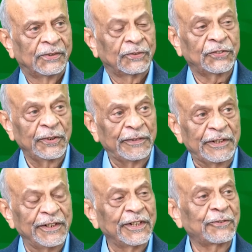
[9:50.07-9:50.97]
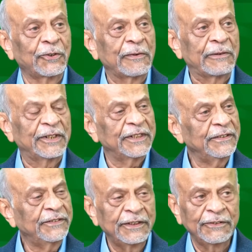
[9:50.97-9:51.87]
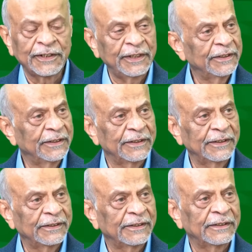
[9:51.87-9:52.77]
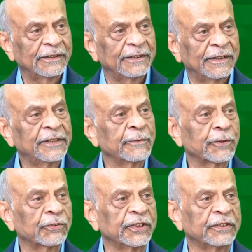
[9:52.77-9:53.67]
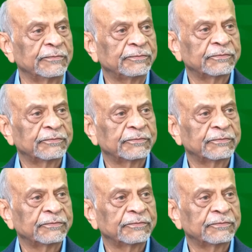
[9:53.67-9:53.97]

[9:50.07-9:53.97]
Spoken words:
So somebody went and told my mother. He said, okay, let him proceed.